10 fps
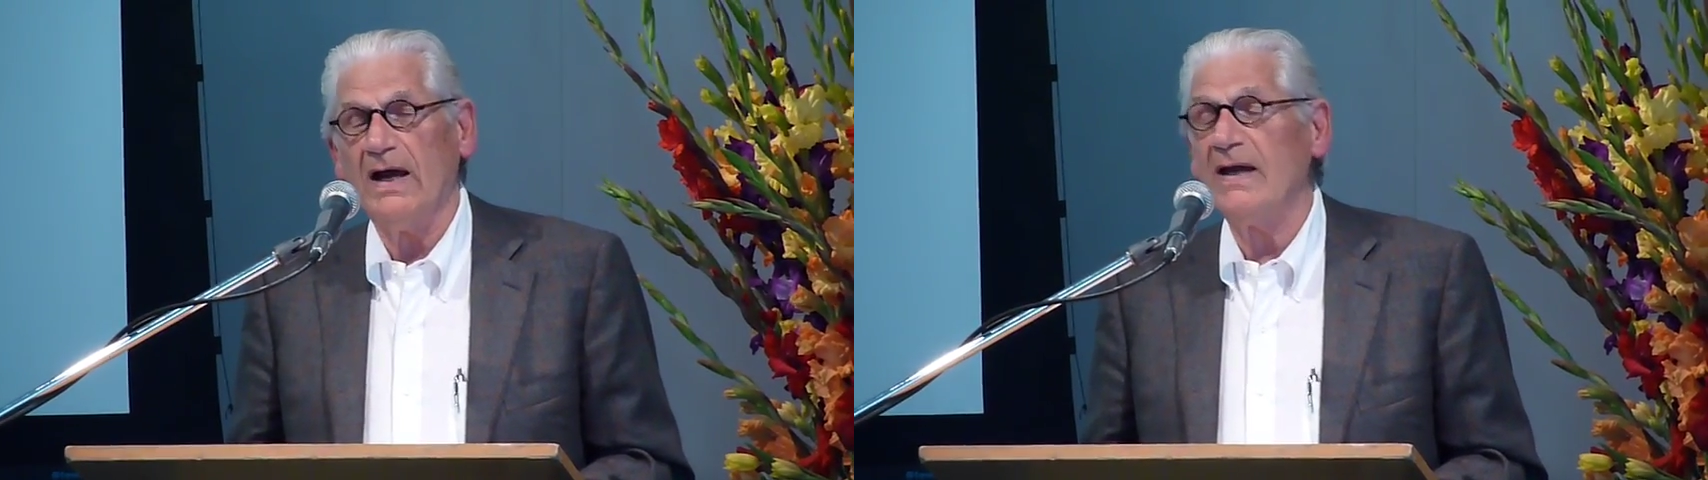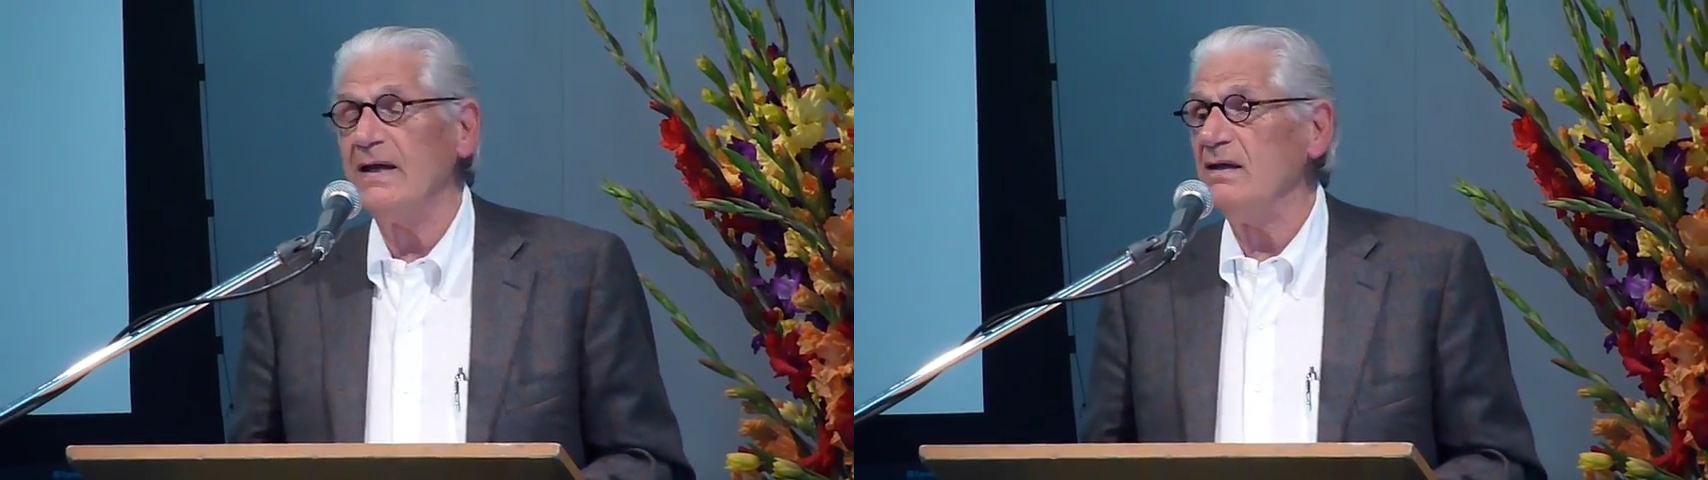
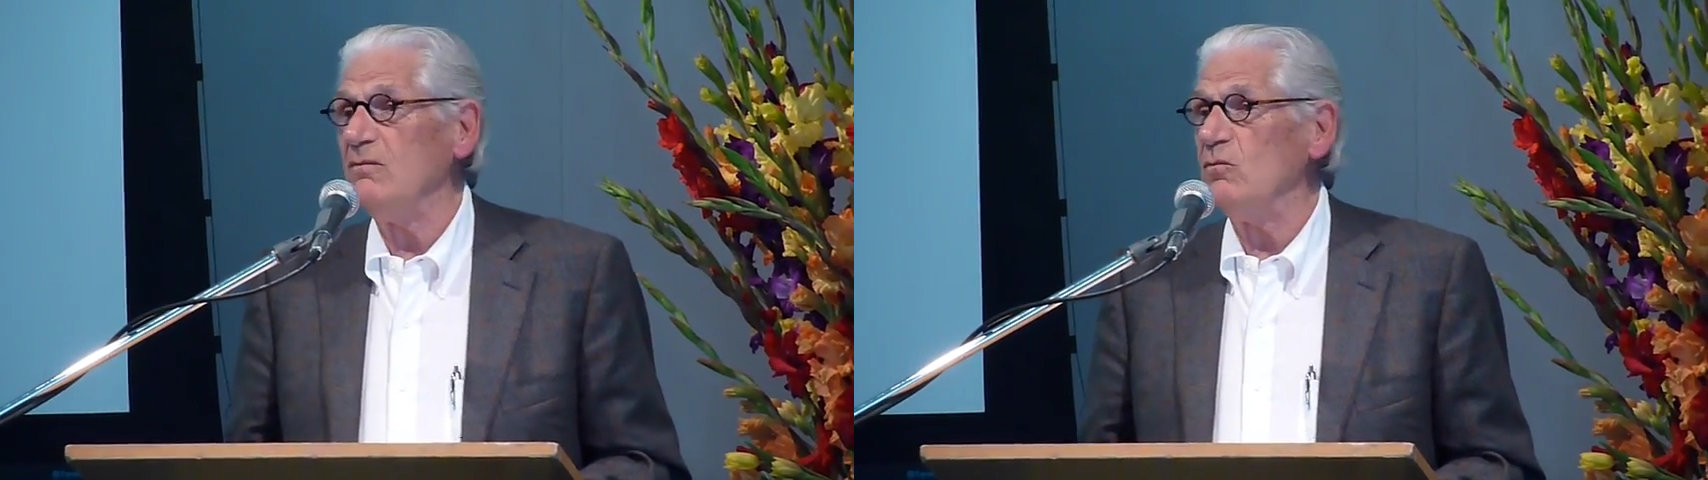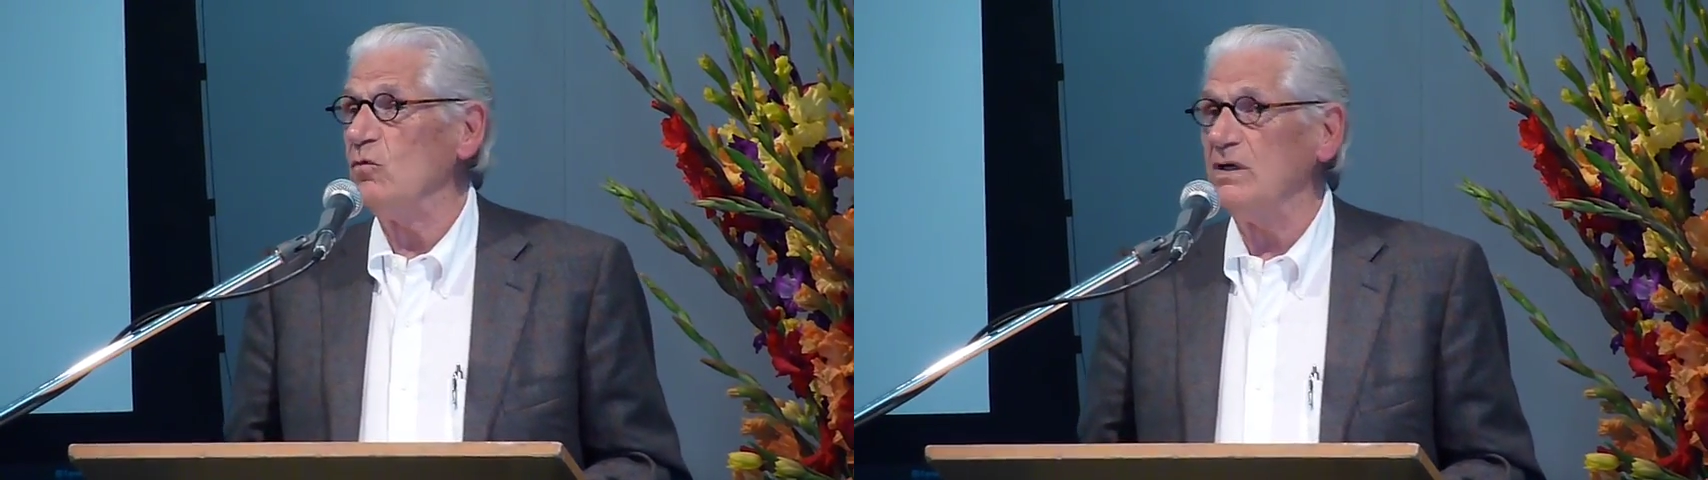
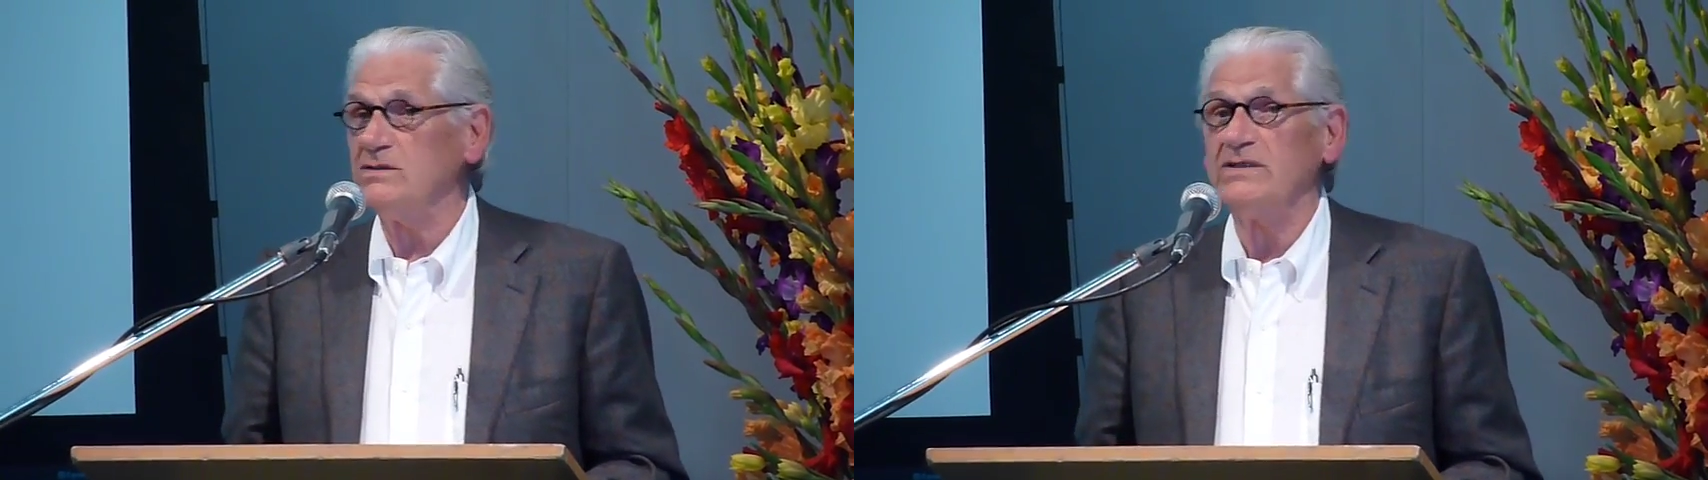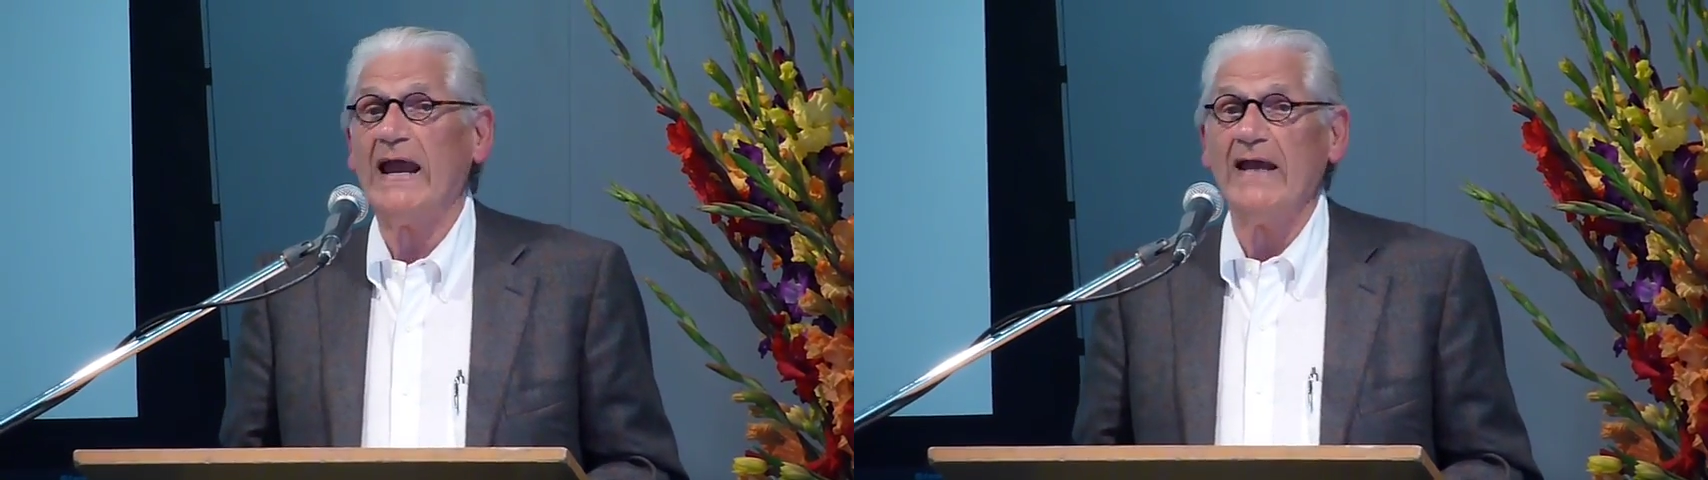I
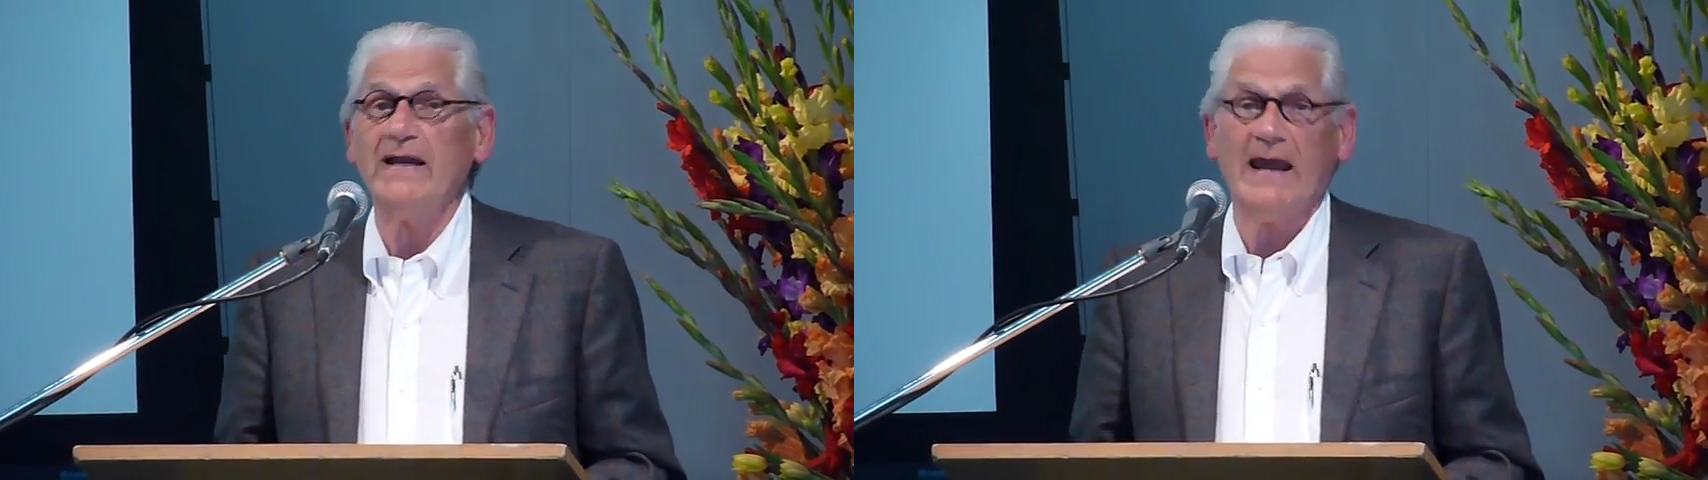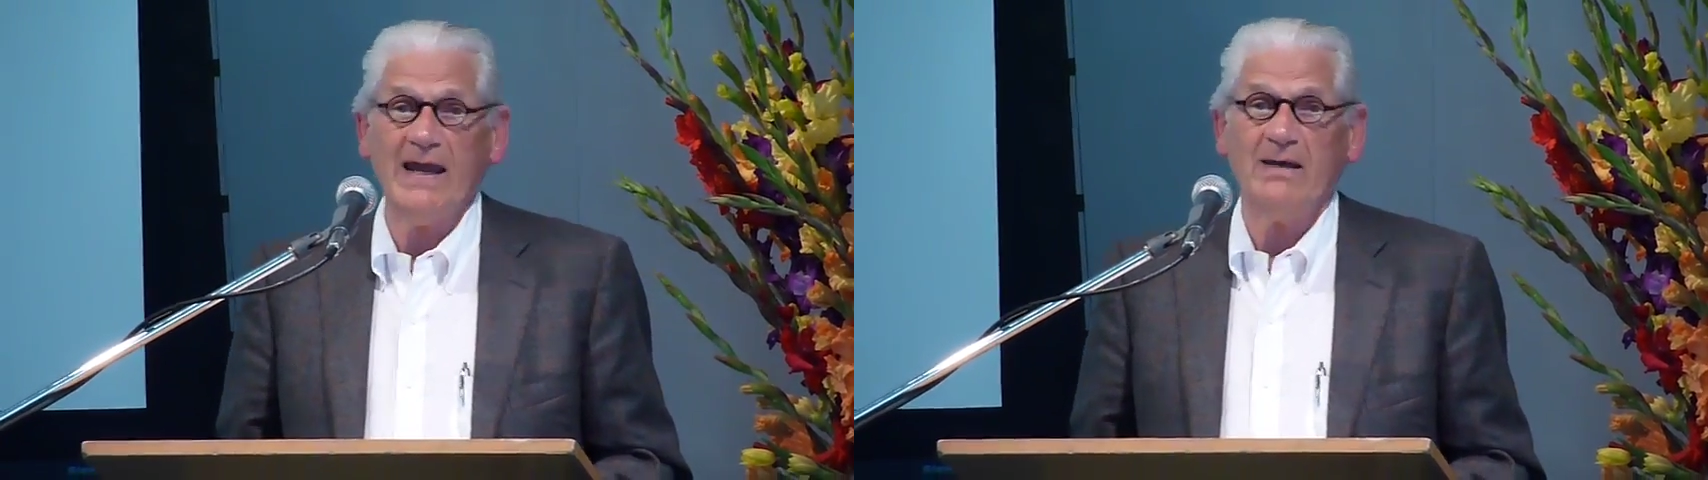was
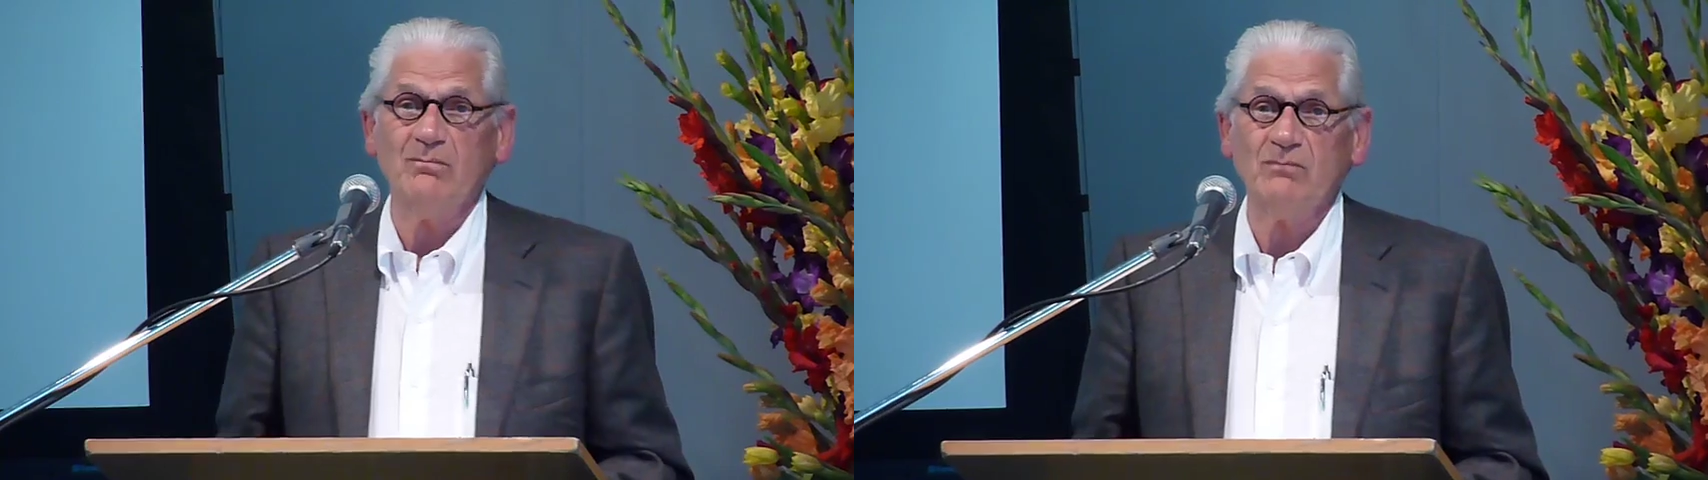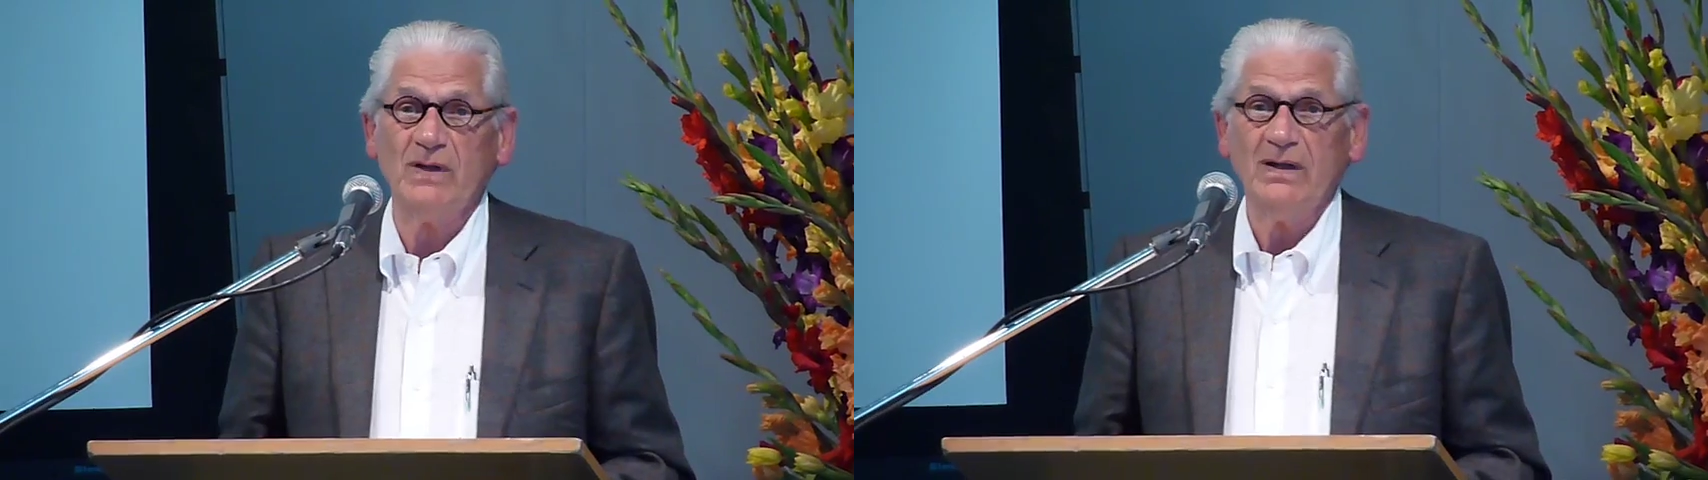and
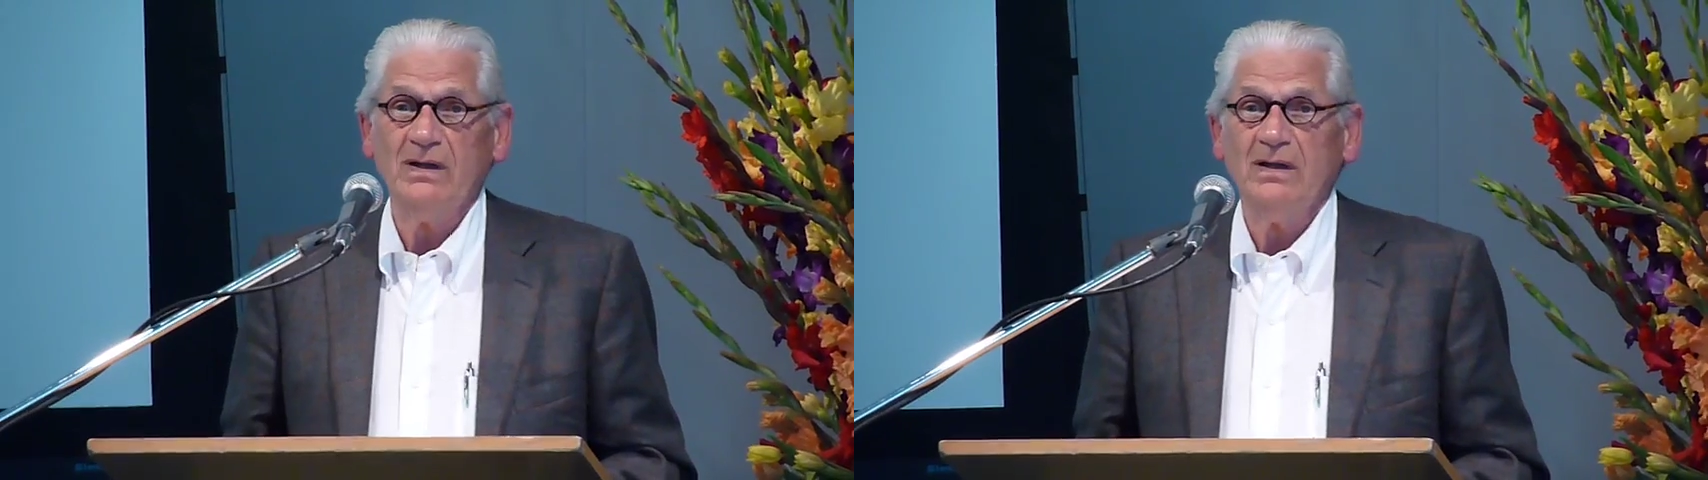am